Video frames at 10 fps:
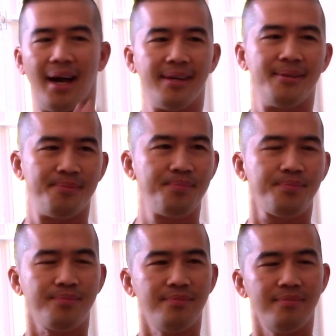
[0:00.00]
So you were
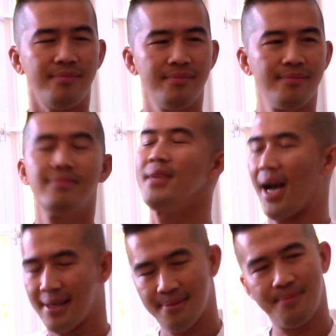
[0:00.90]
literally on a boat, and
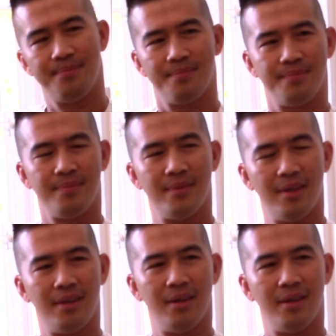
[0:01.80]
then you came with who?